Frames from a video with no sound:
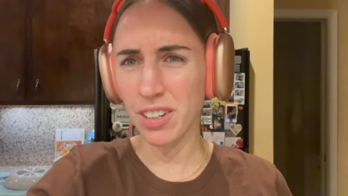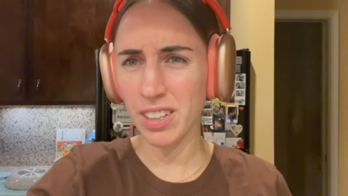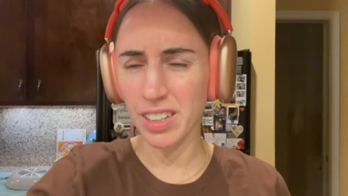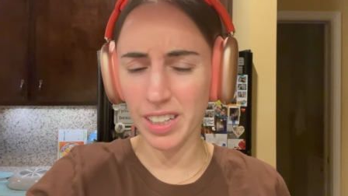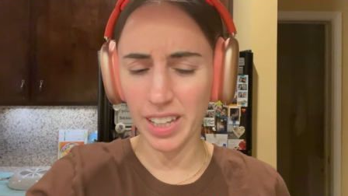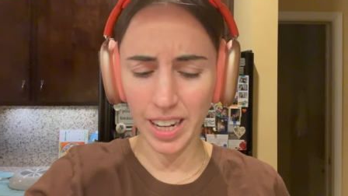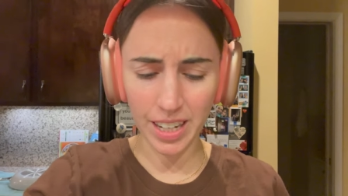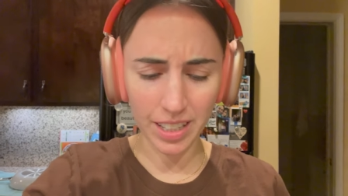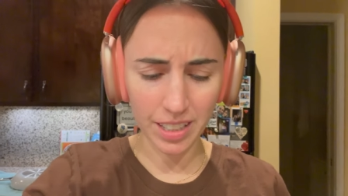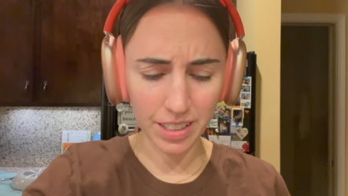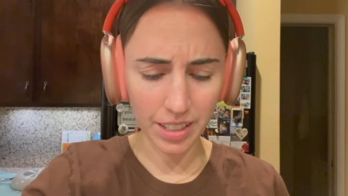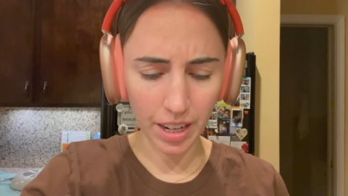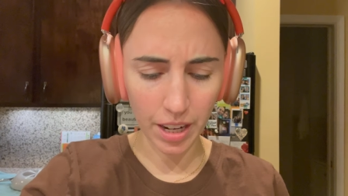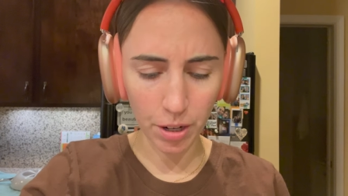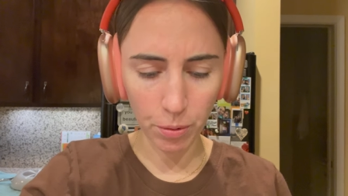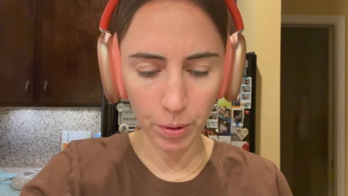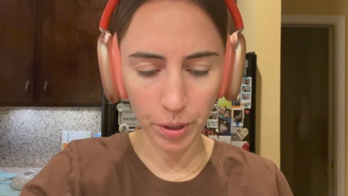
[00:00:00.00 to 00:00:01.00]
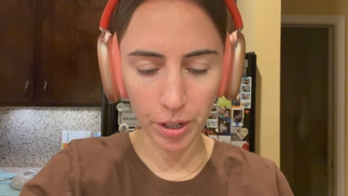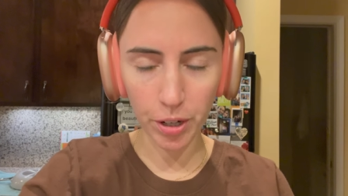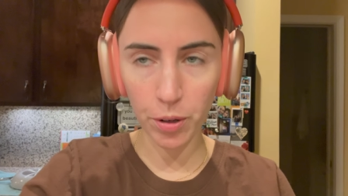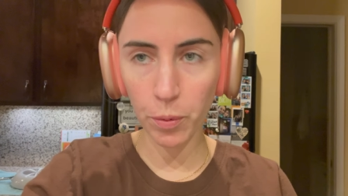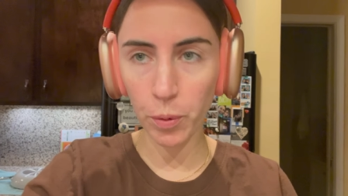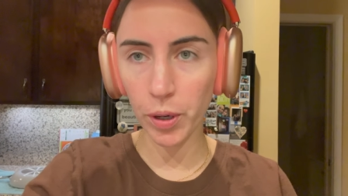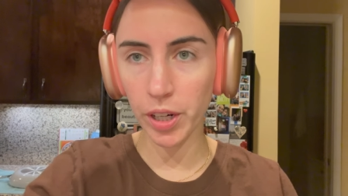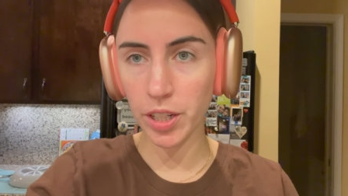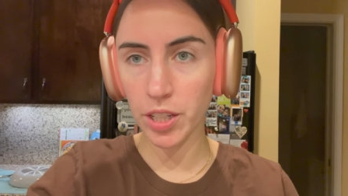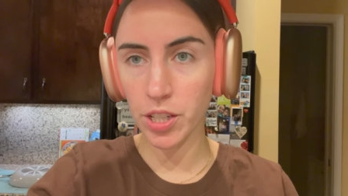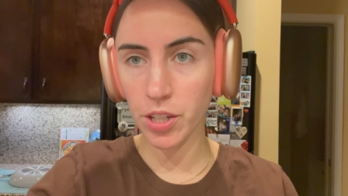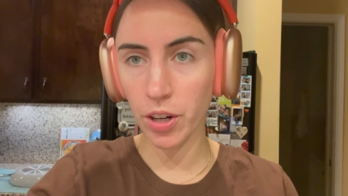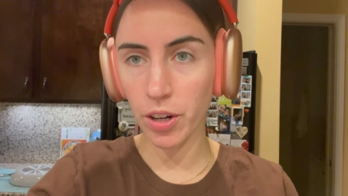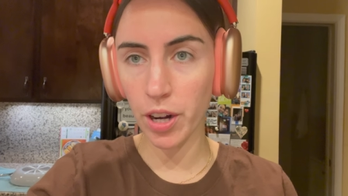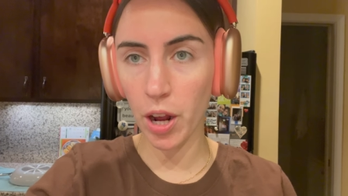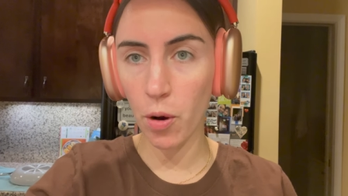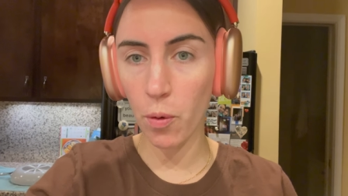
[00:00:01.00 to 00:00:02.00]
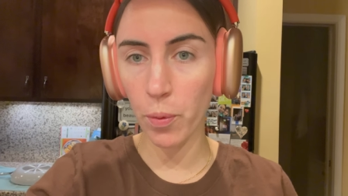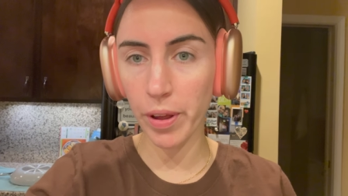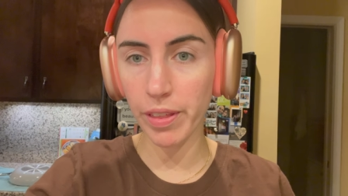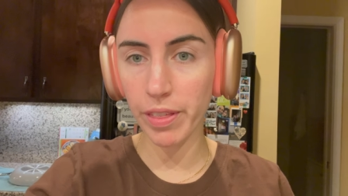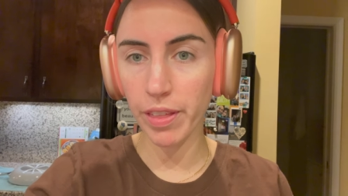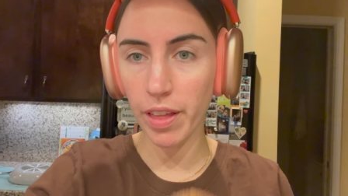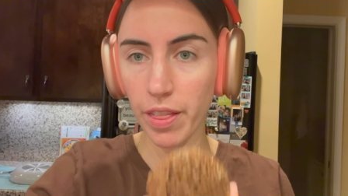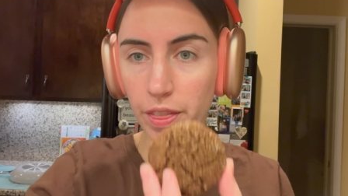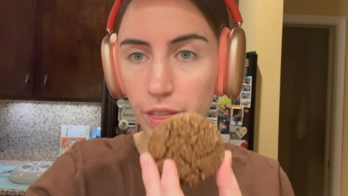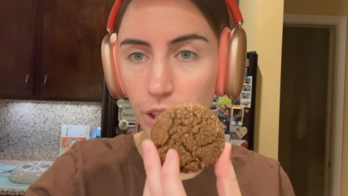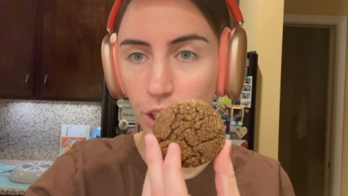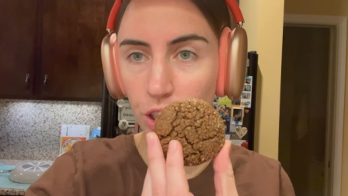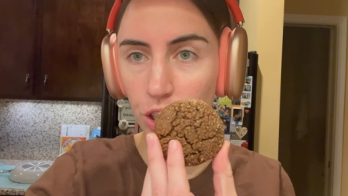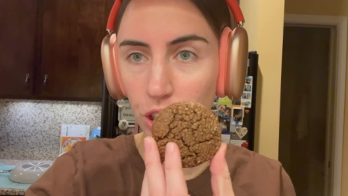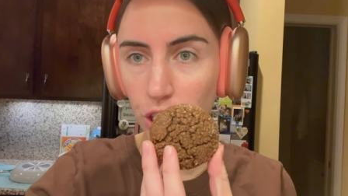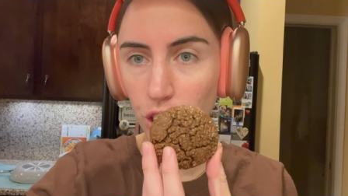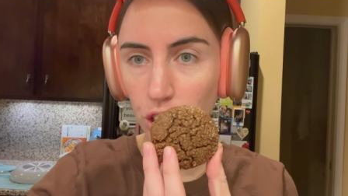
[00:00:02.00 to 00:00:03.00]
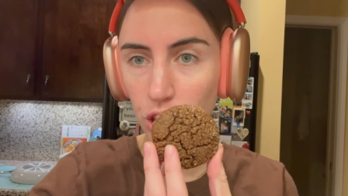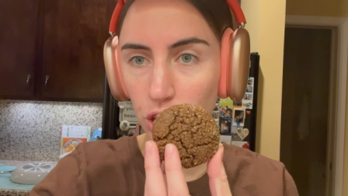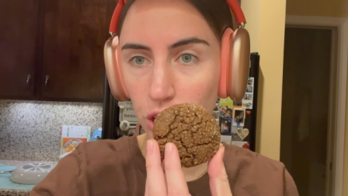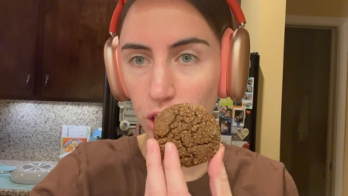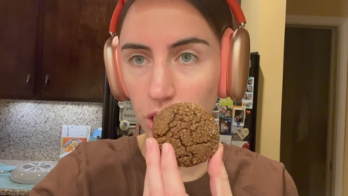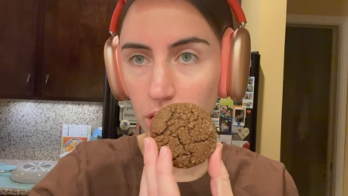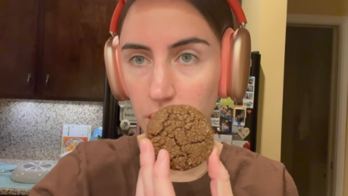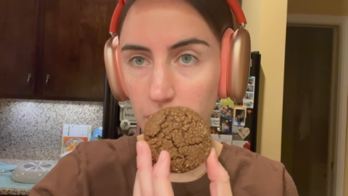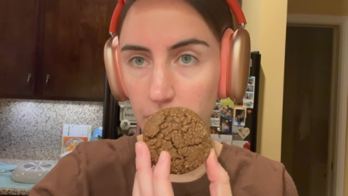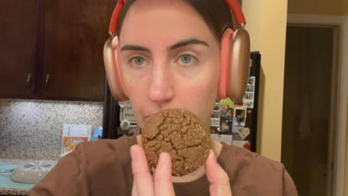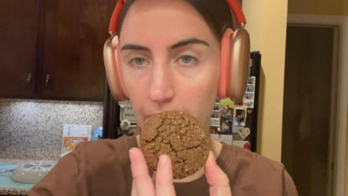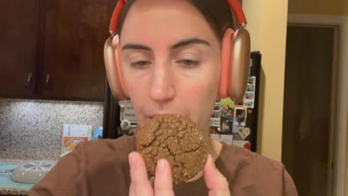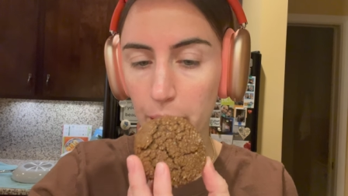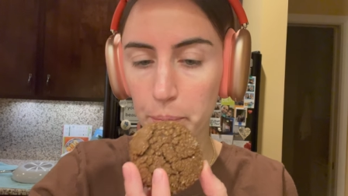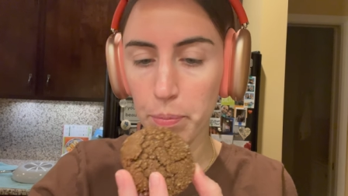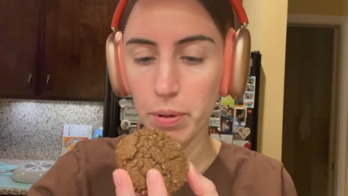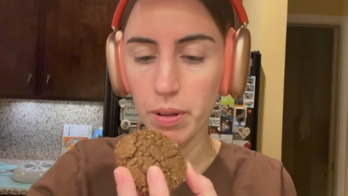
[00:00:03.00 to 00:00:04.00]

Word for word: the lighting's kind of weird. We're gonna start out with the ginger snap.